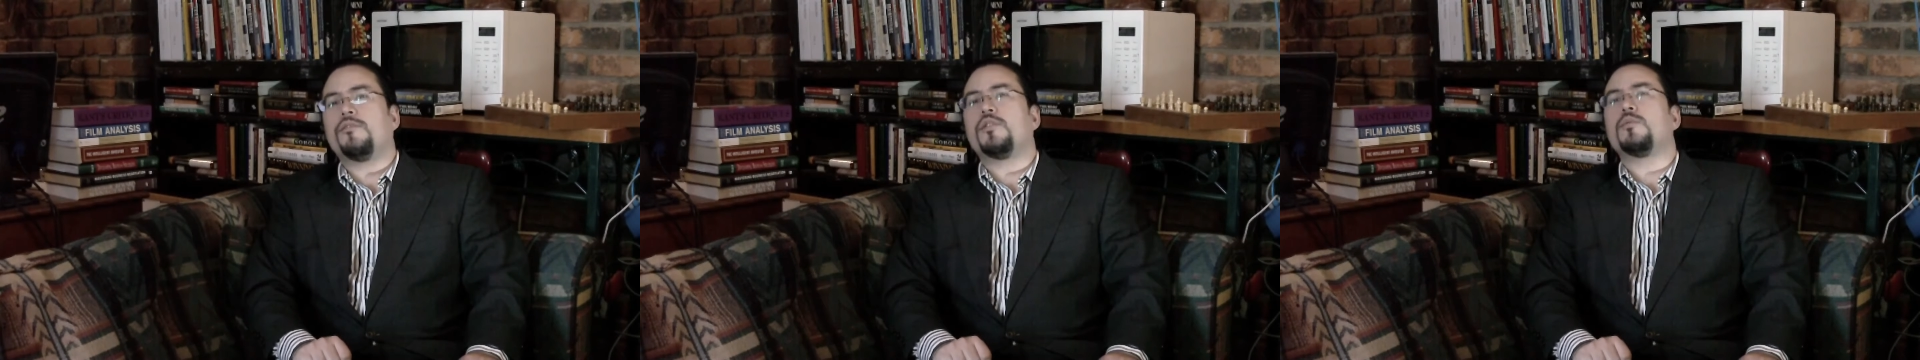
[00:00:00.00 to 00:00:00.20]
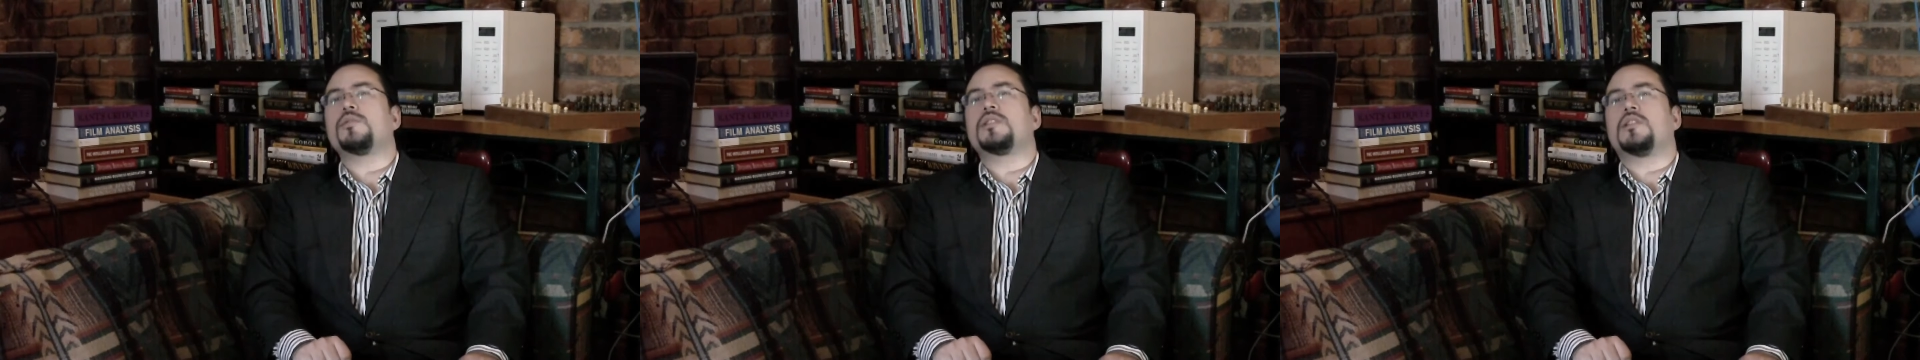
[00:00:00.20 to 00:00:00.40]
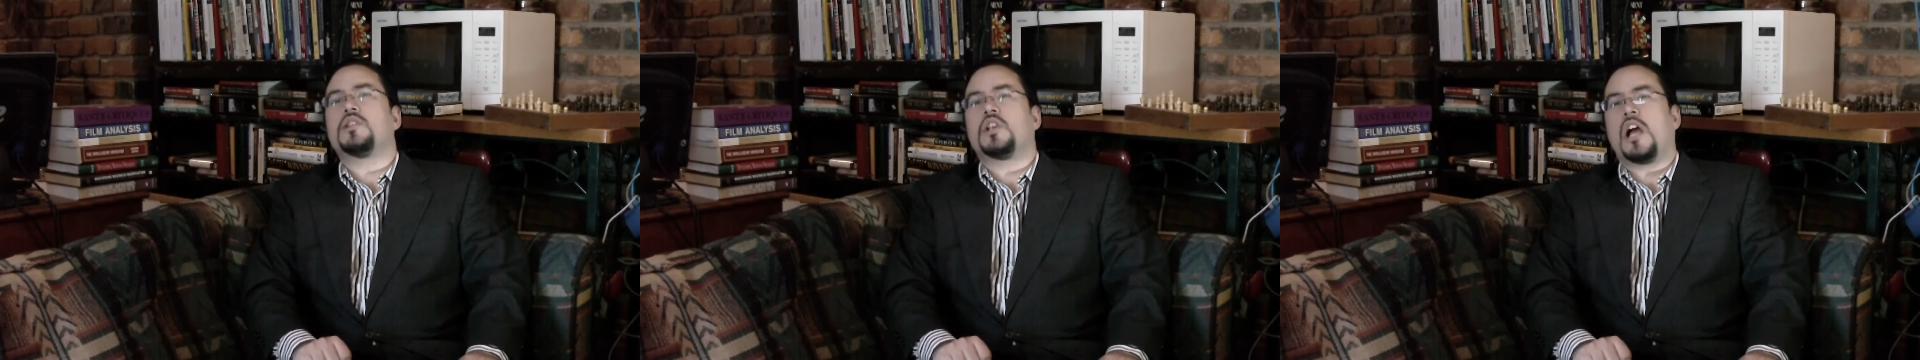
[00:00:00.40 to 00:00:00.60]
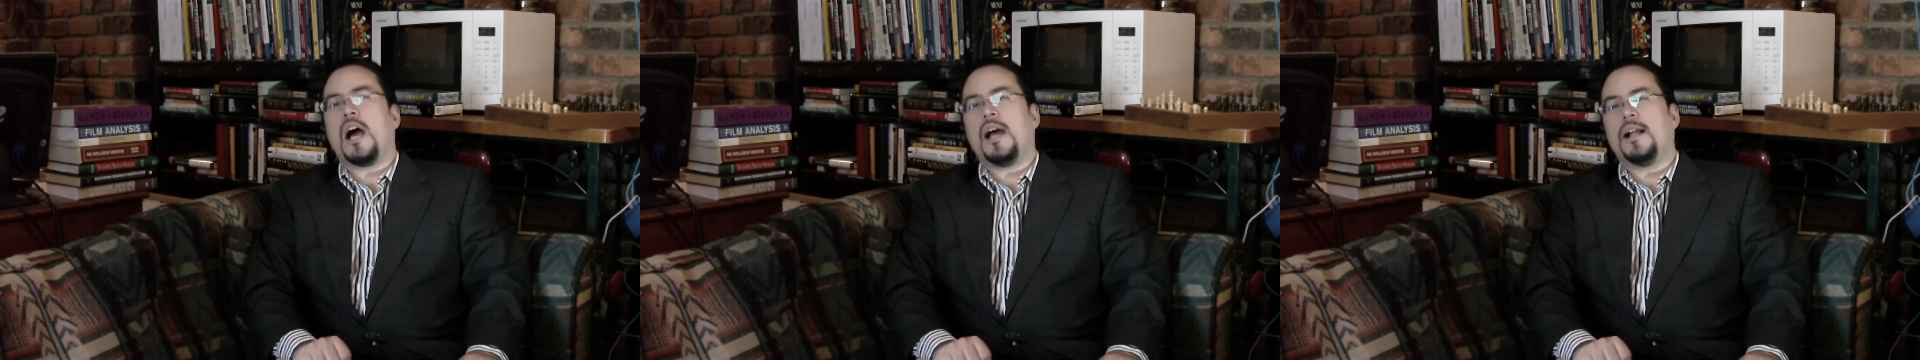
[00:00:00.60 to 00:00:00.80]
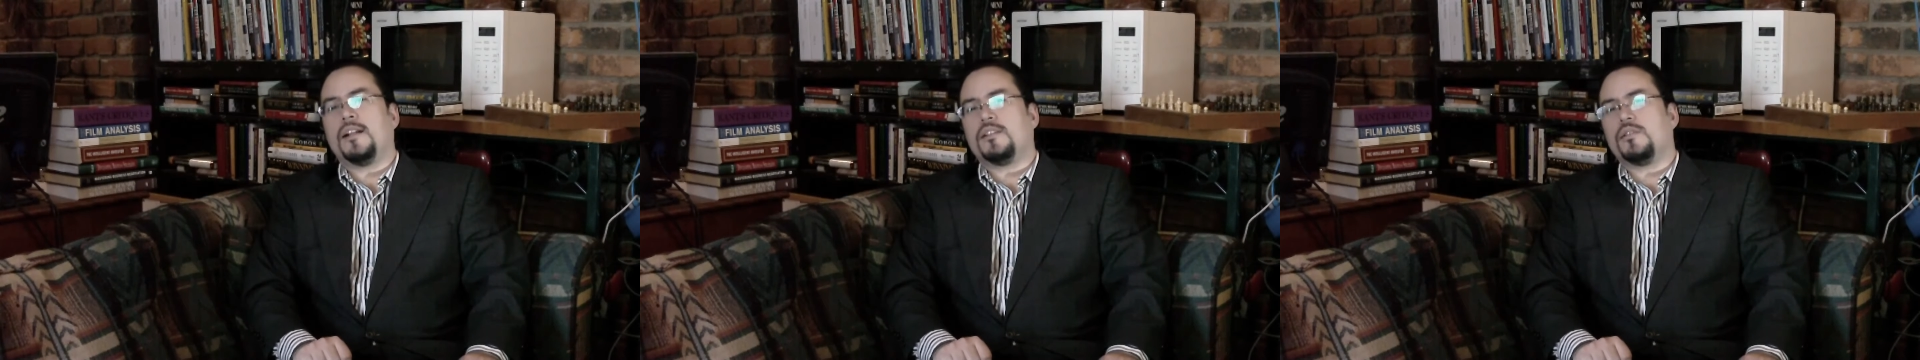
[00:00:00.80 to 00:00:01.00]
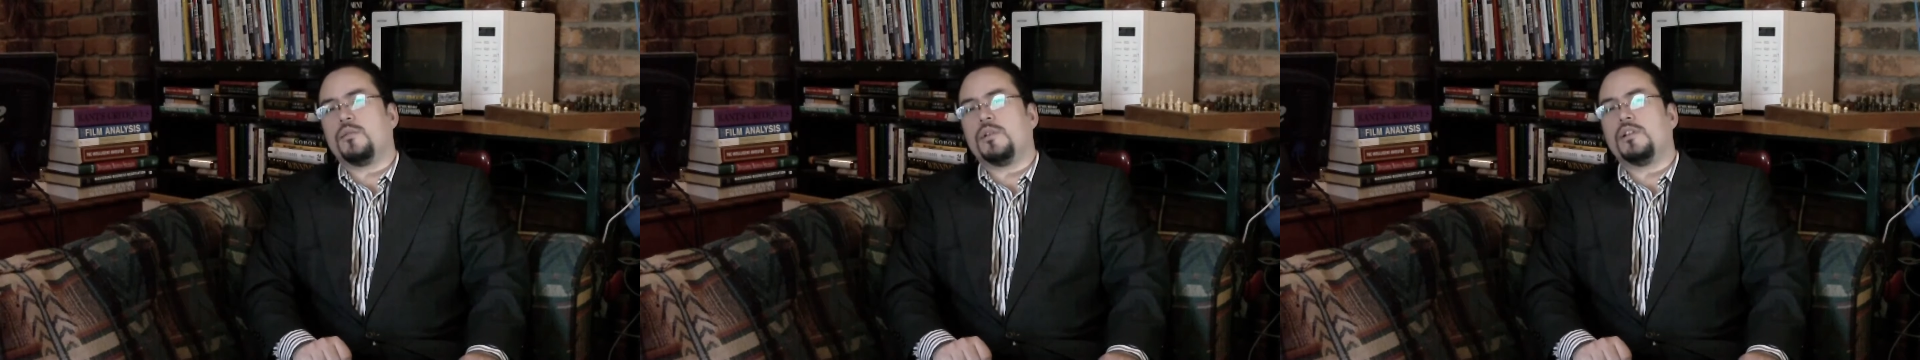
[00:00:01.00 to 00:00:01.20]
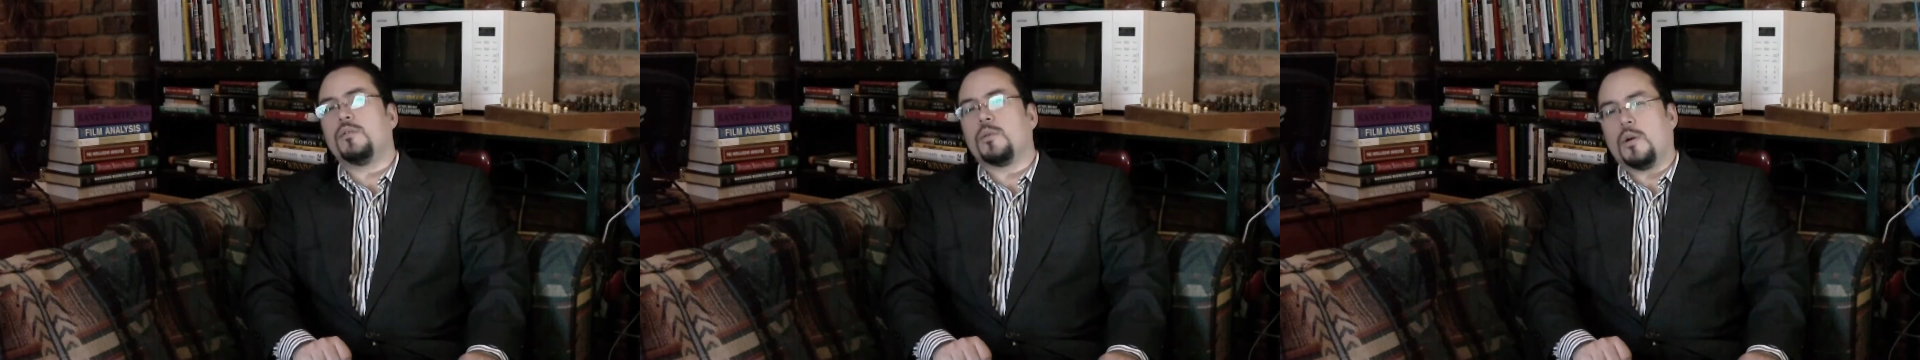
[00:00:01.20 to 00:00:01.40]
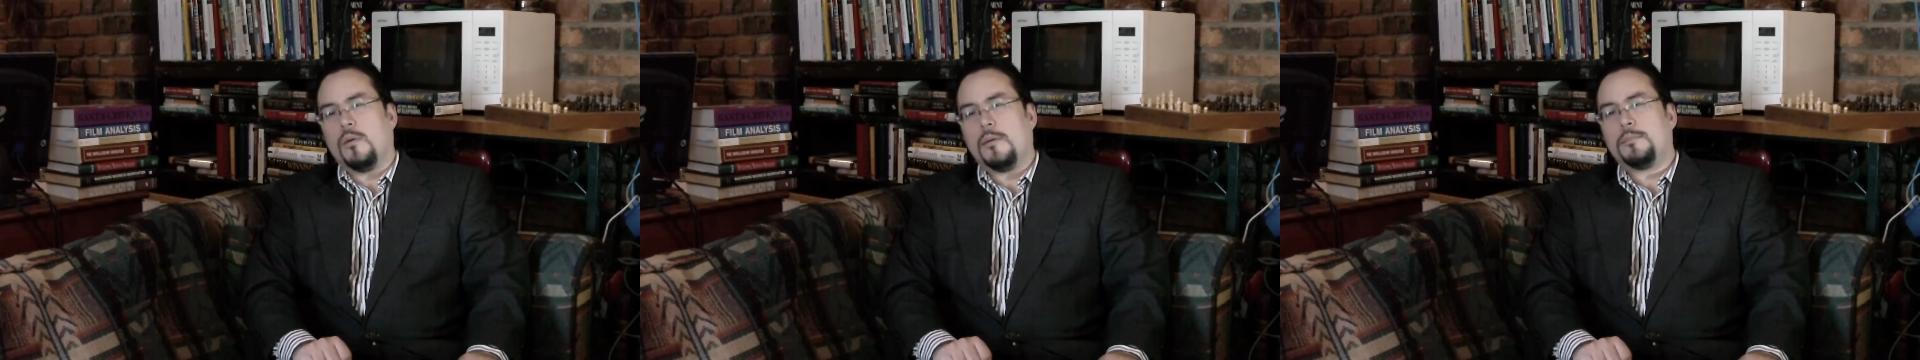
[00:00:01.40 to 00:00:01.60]
there was a child who would
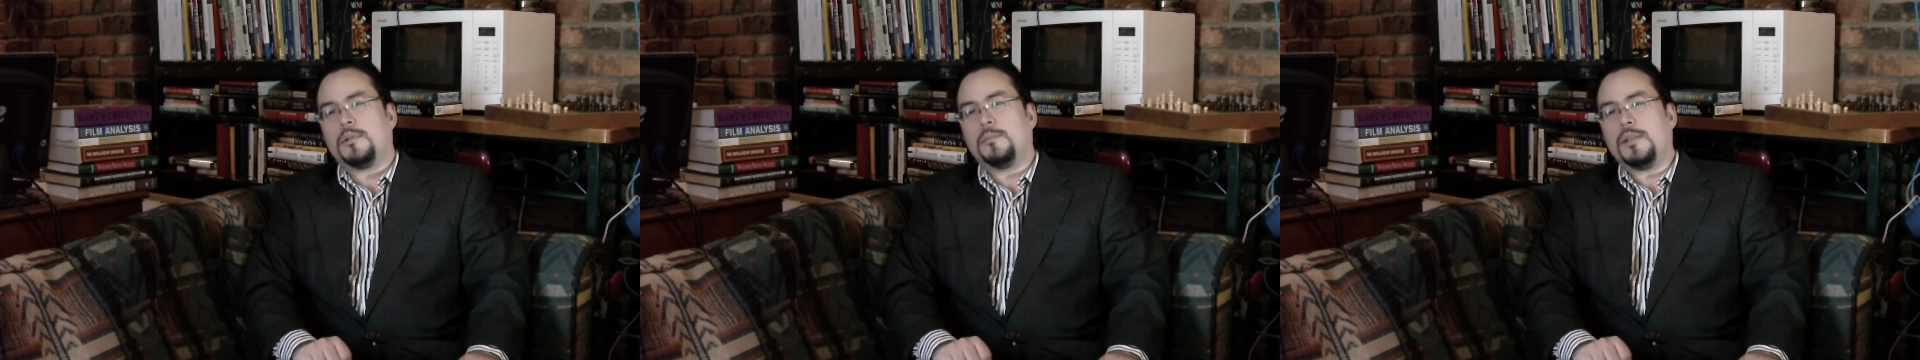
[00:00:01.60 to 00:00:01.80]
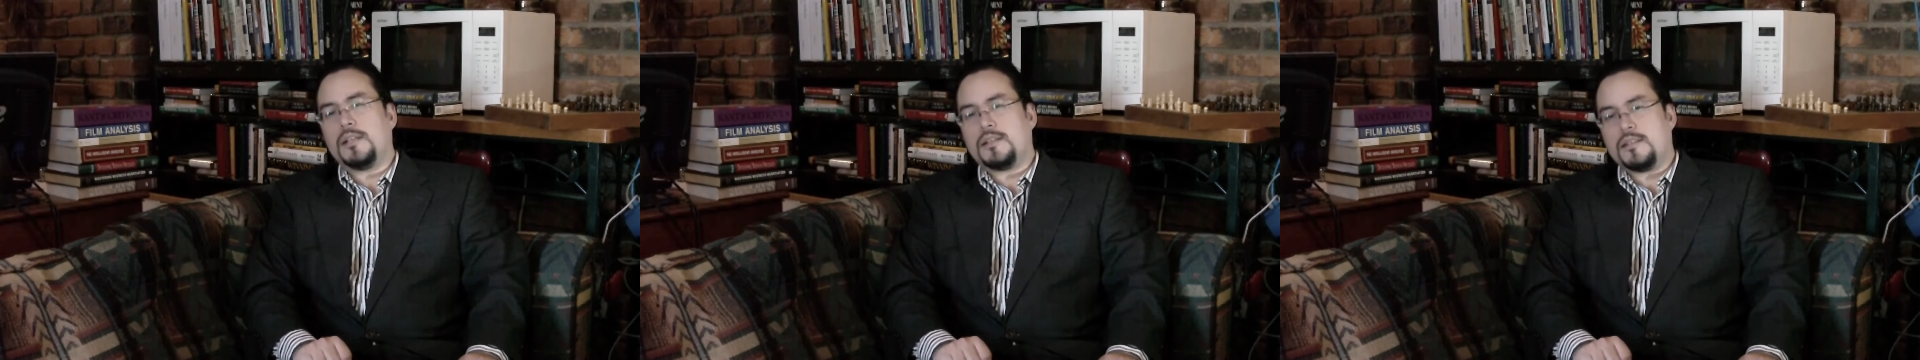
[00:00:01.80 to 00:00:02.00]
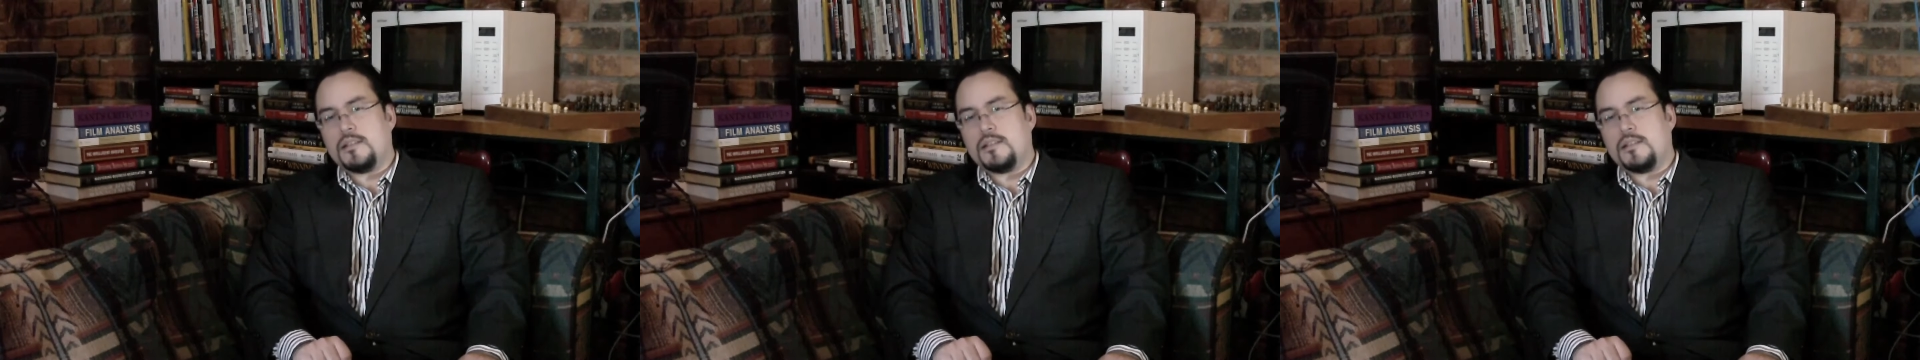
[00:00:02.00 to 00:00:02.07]
grow up to be a